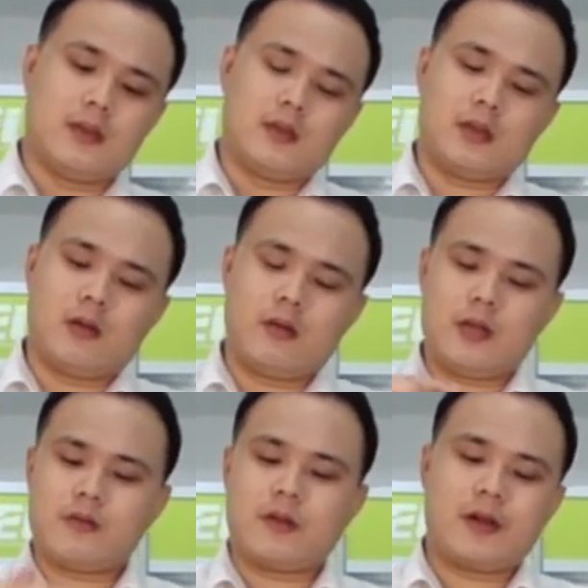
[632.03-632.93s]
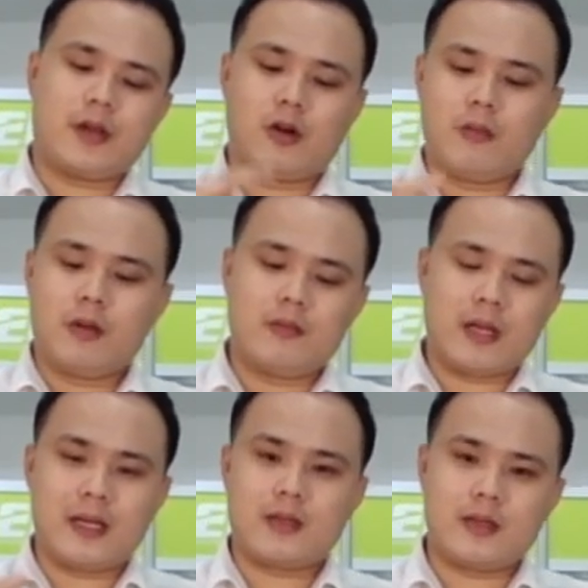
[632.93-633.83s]
So it's very common
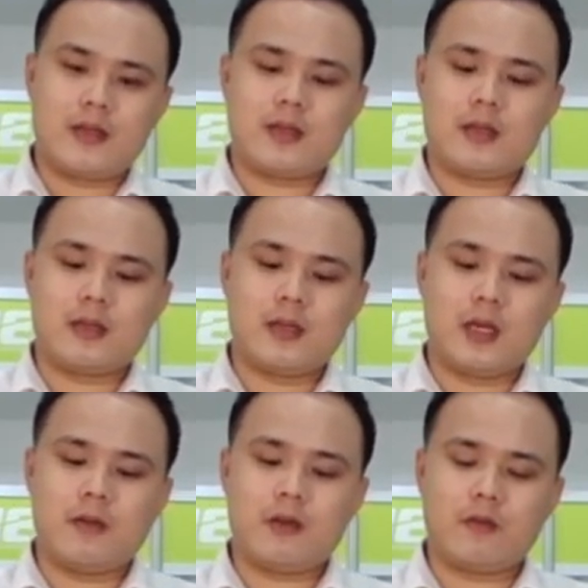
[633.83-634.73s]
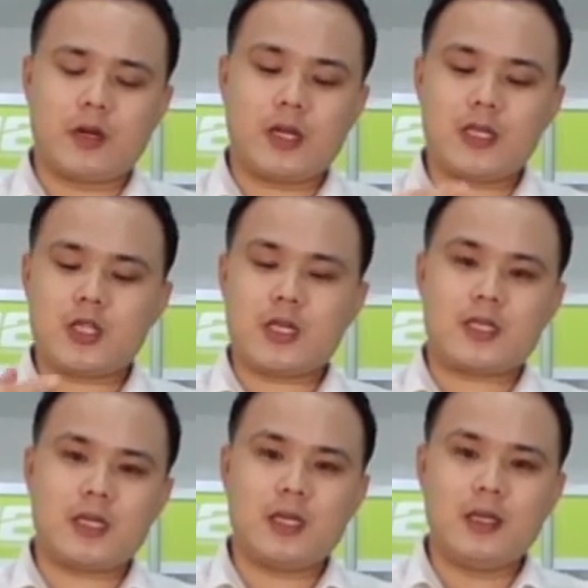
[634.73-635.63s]
items. If you were
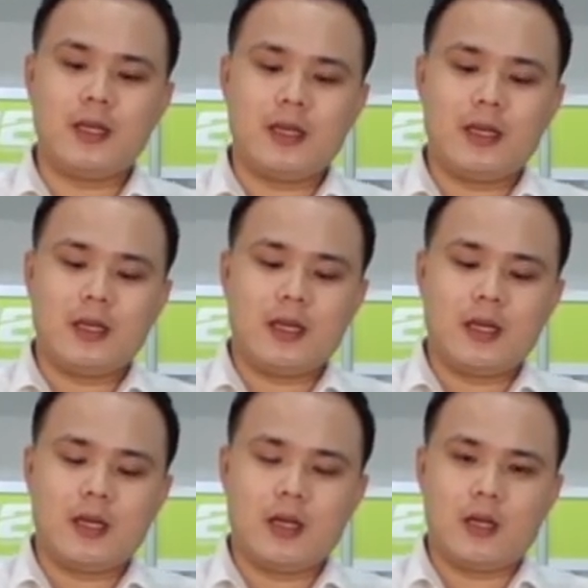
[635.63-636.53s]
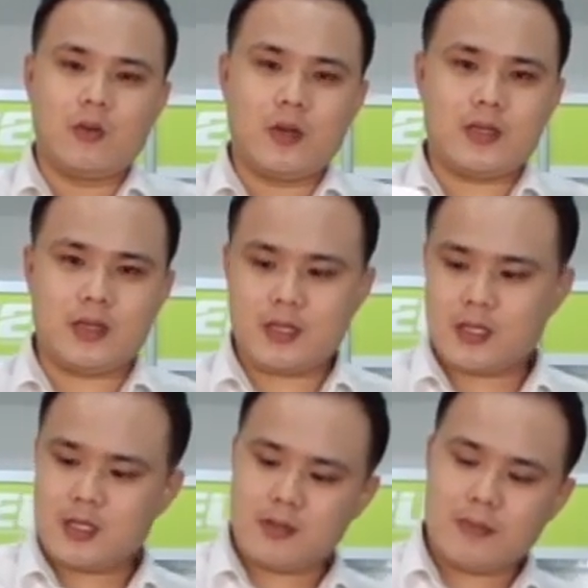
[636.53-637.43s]
interested with this
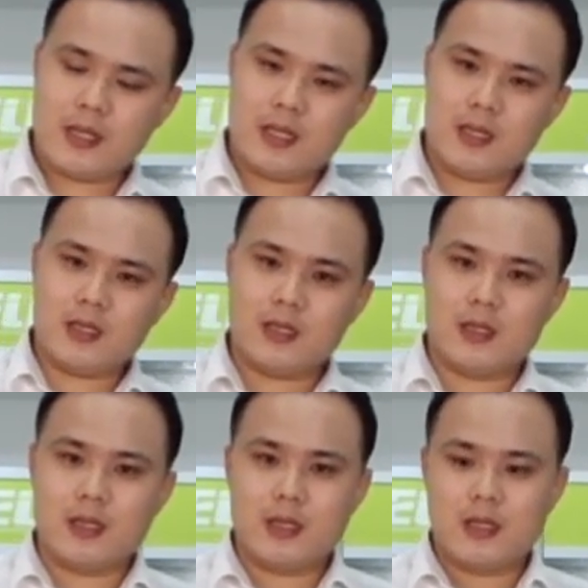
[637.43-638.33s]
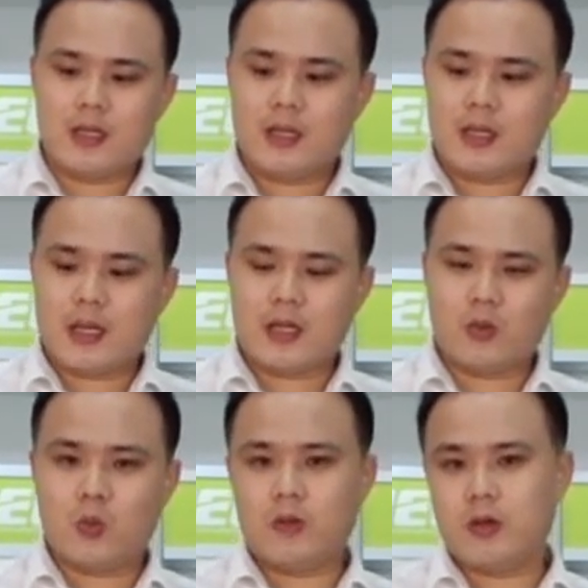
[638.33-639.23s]
dismatic, and
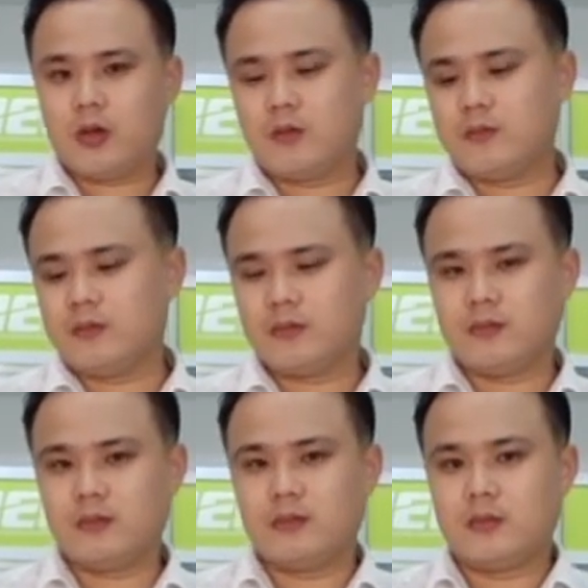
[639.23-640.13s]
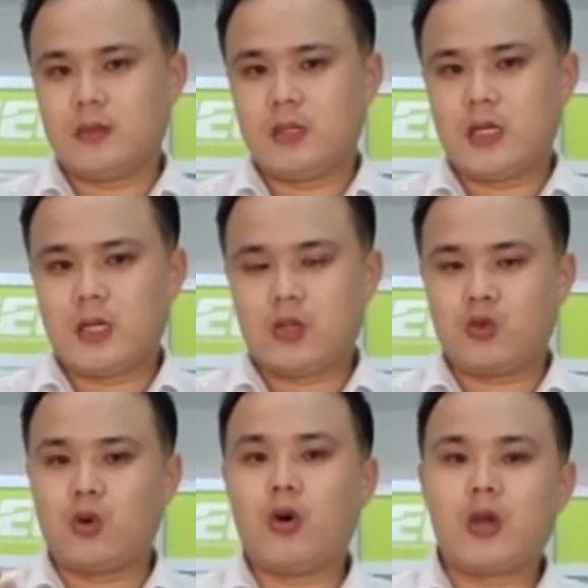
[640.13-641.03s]
we will
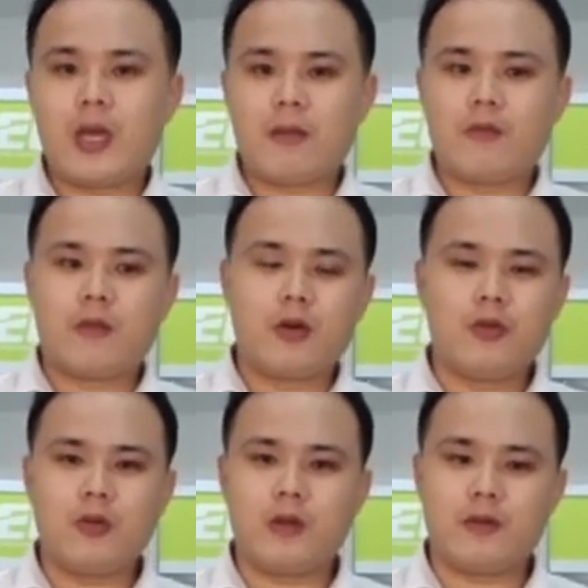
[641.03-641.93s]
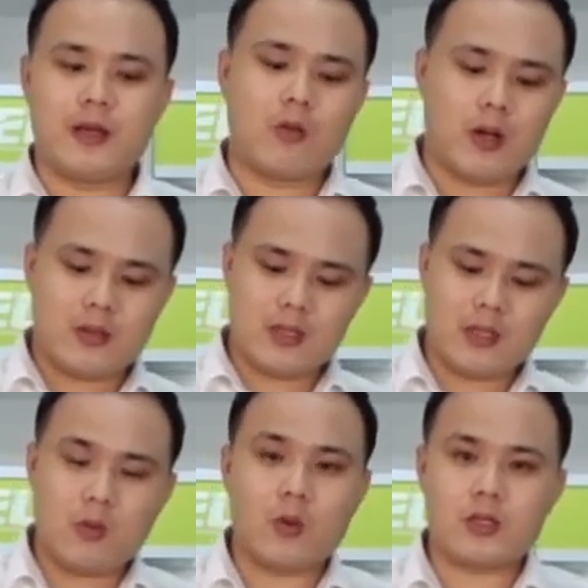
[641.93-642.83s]
do OEM for you if the
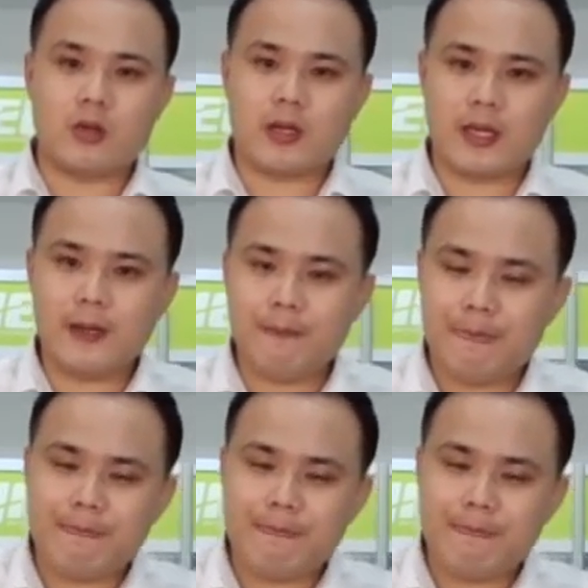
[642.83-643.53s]
quantity was okay.